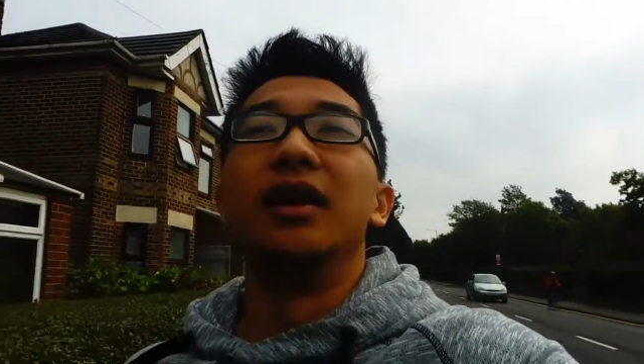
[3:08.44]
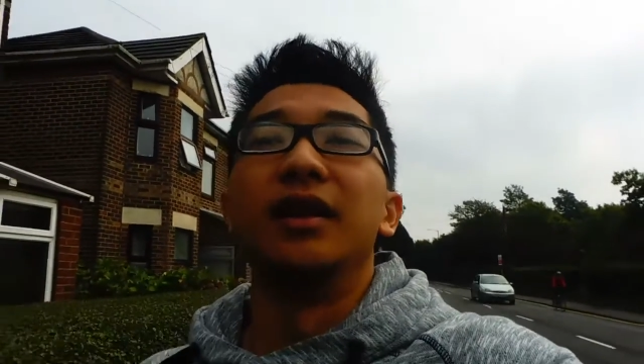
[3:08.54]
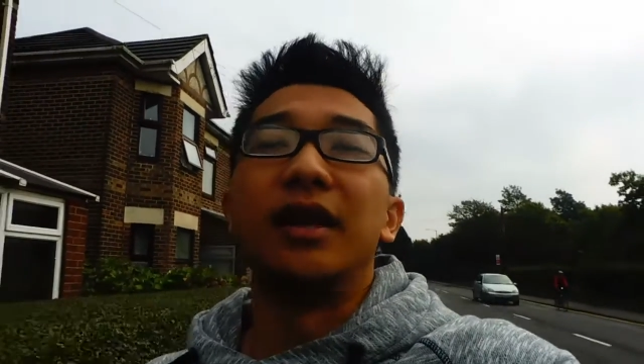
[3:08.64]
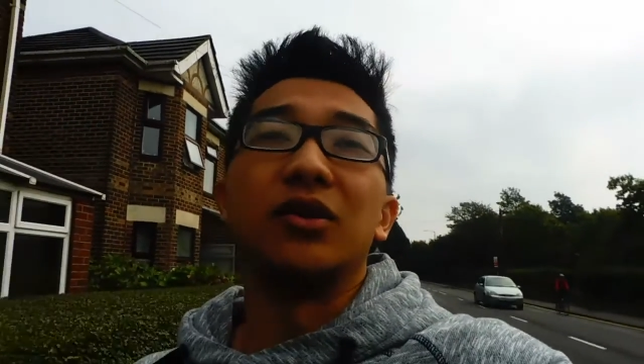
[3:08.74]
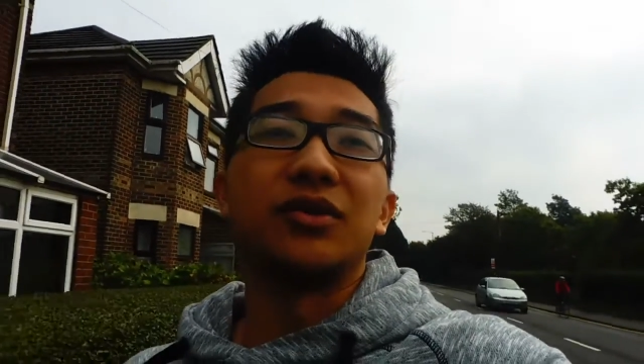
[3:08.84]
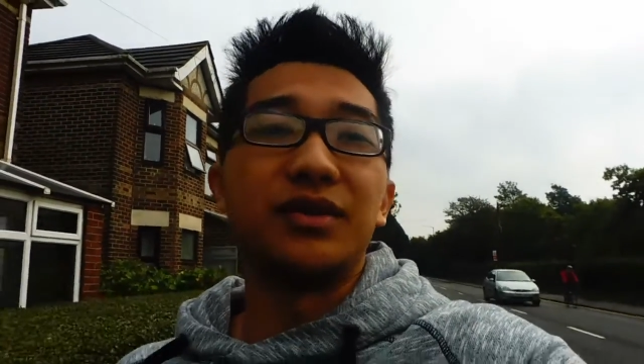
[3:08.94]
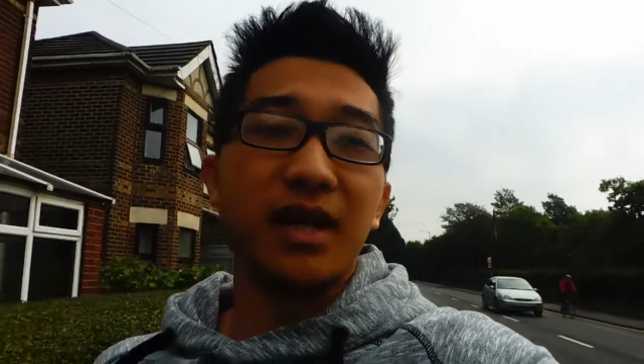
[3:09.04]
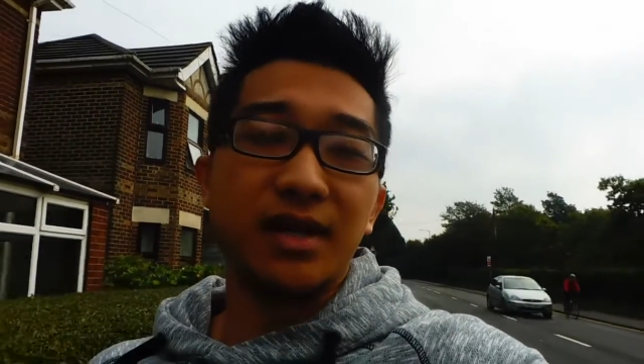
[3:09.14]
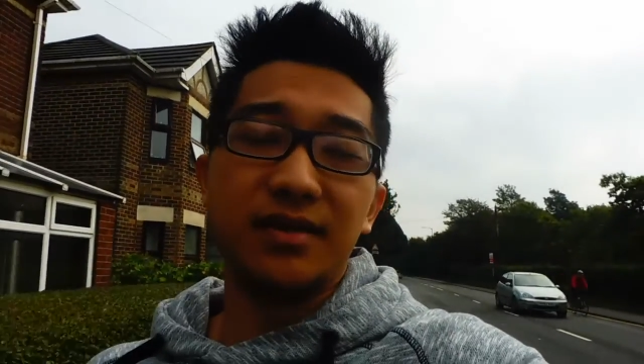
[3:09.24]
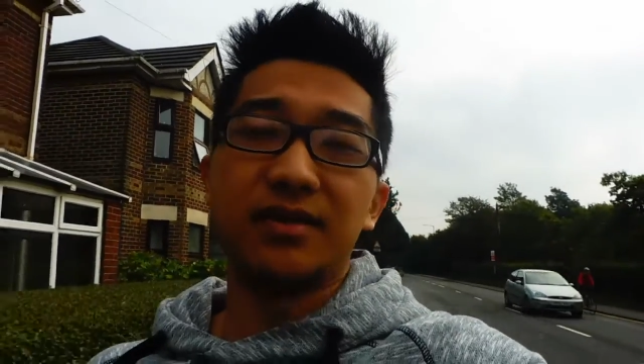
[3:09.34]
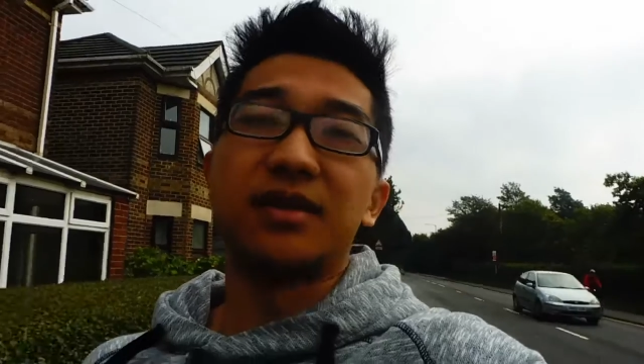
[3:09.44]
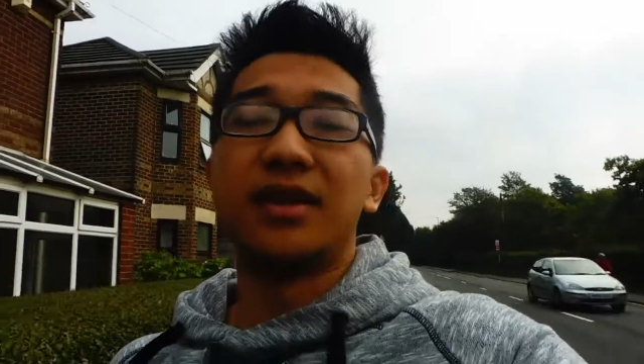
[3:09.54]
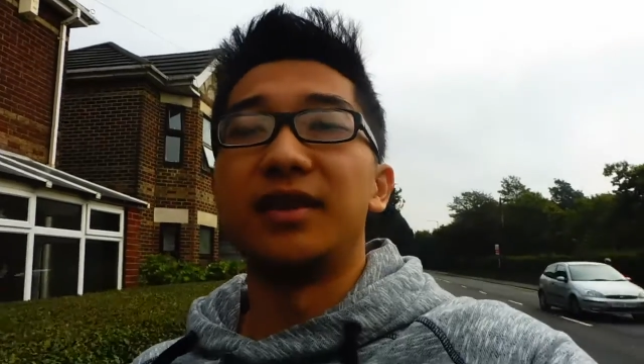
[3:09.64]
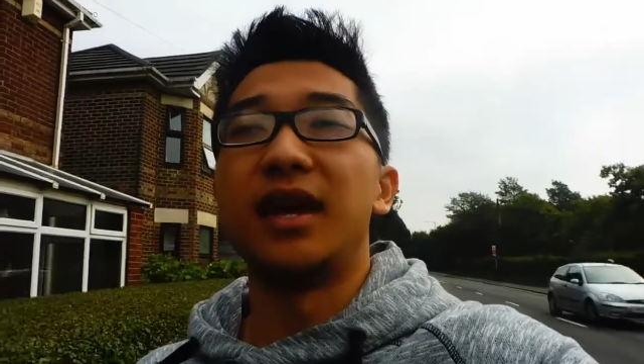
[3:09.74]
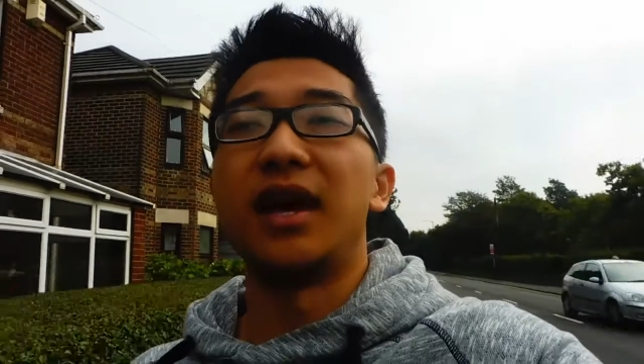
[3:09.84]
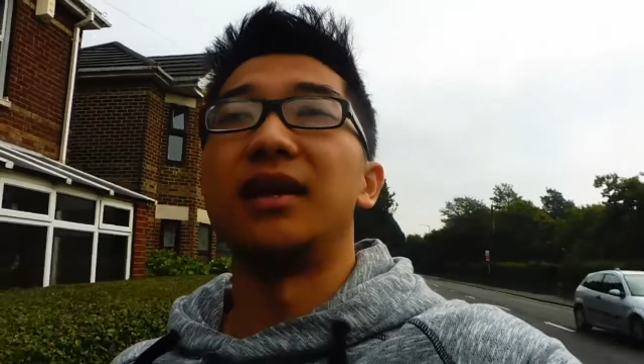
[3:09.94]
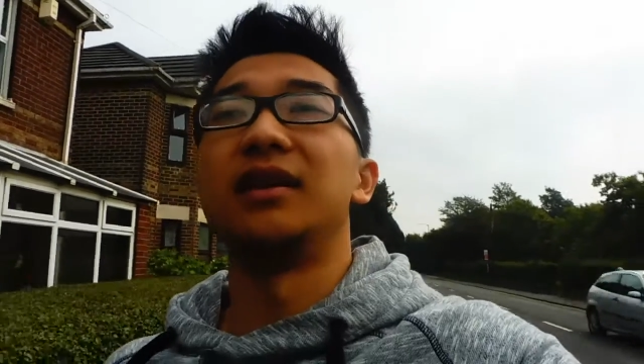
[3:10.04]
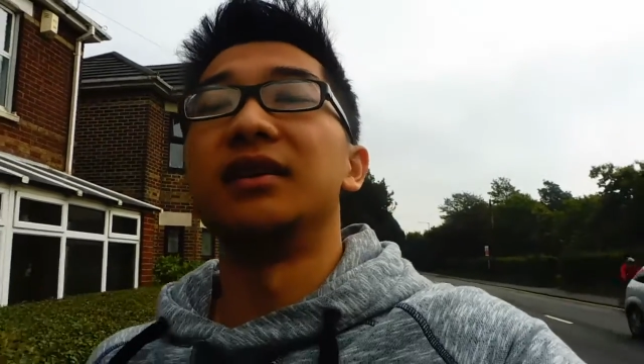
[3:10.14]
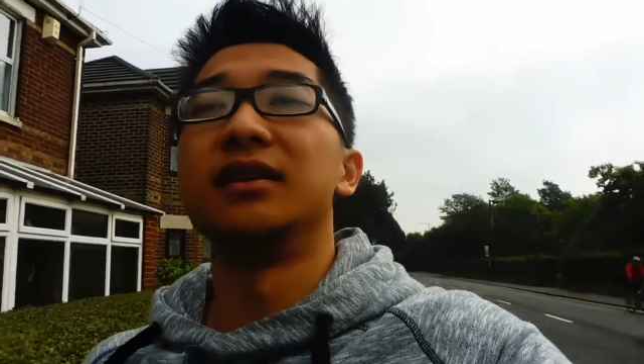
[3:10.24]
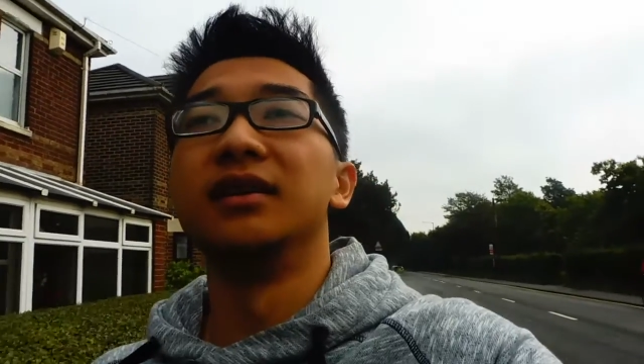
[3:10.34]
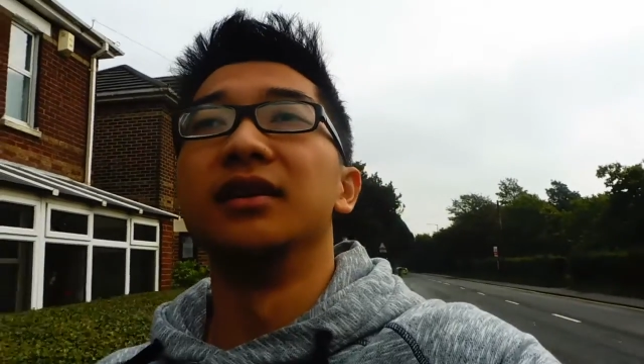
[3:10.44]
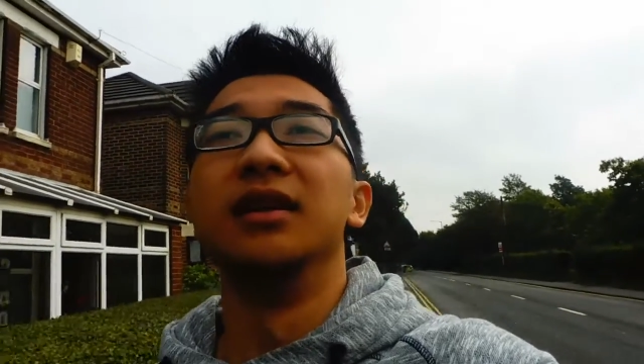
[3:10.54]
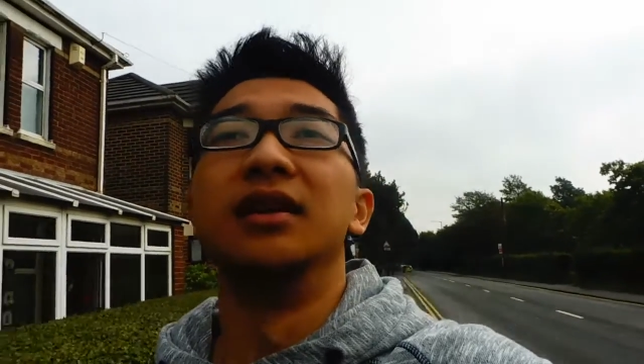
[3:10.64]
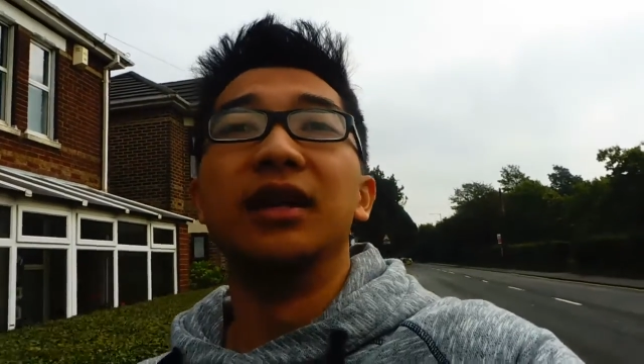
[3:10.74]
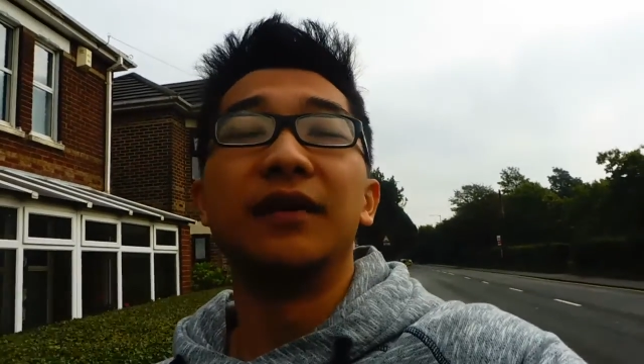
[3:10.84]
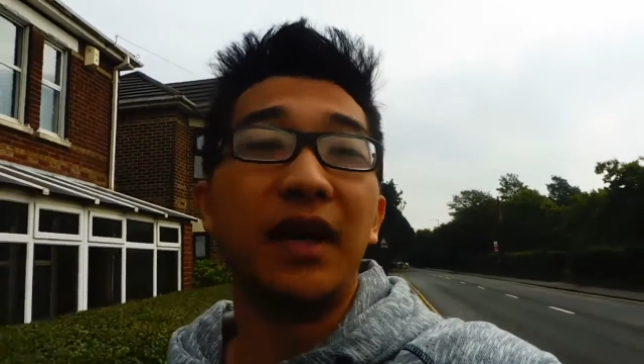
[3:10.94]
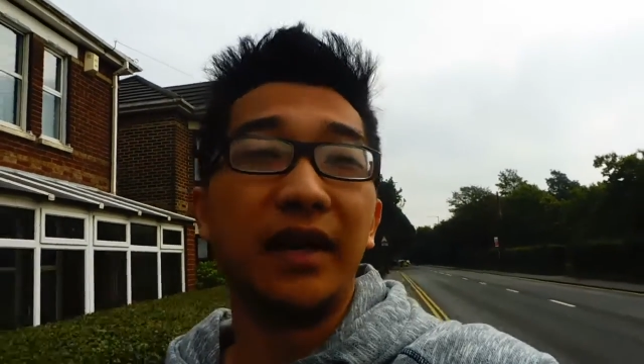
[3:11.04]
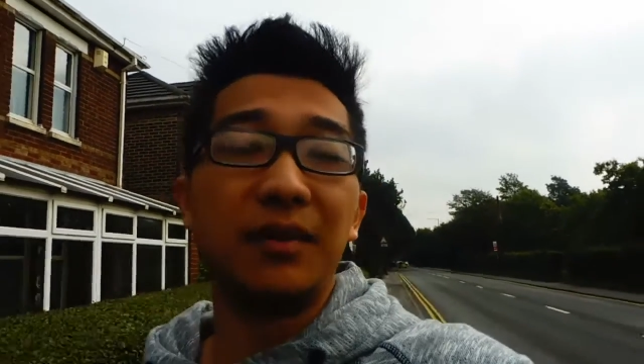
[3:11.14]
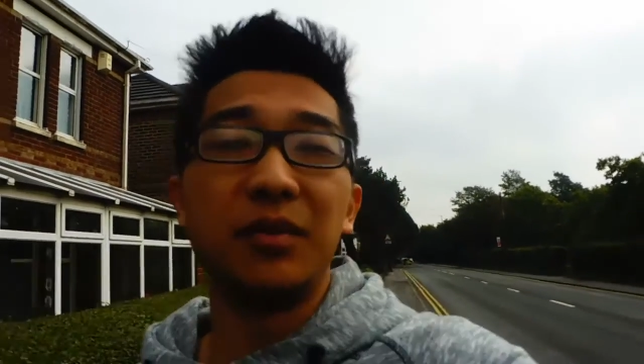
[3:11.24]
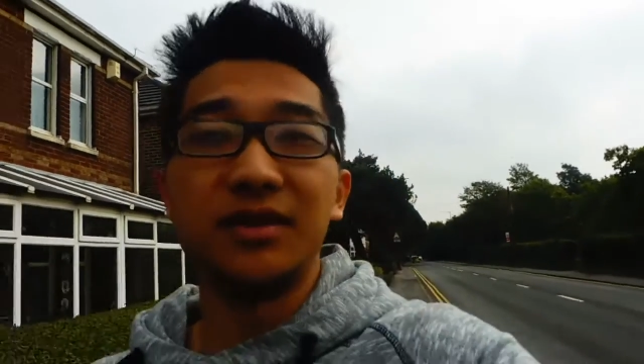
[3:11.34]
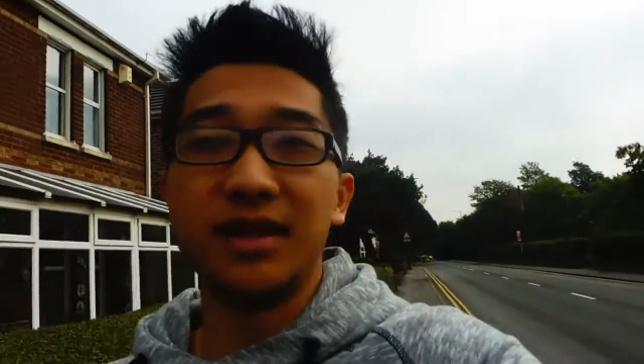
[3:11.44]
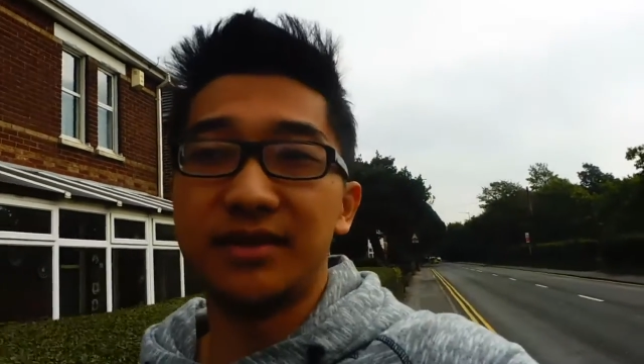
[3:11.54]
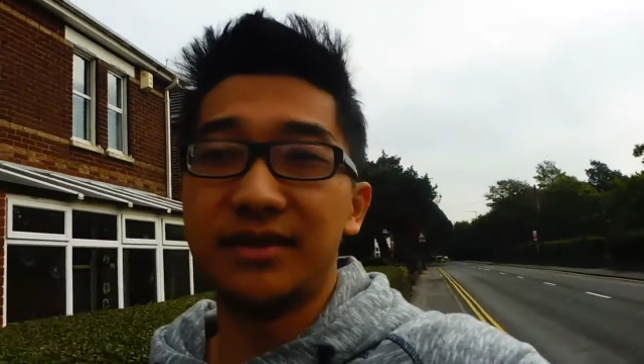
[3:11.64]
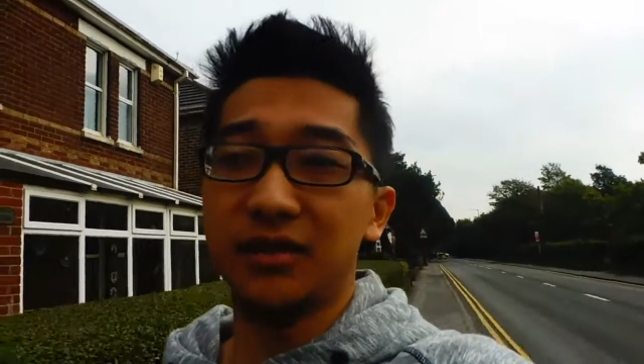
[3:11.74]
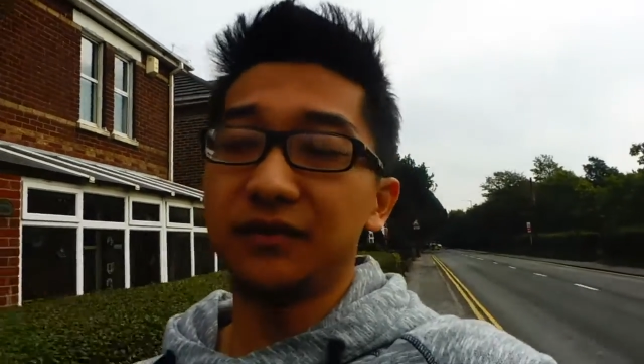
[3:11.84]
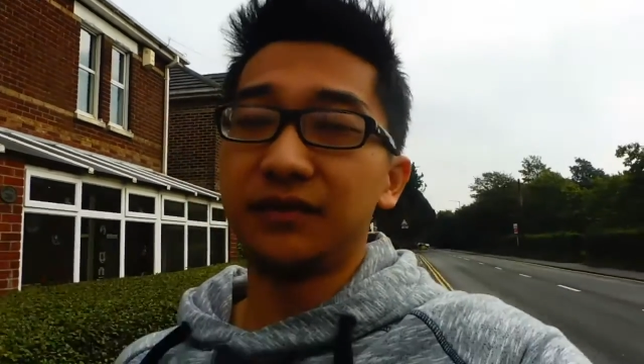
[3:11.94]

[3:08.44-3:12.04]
They also says that love thy neighbor as thyself.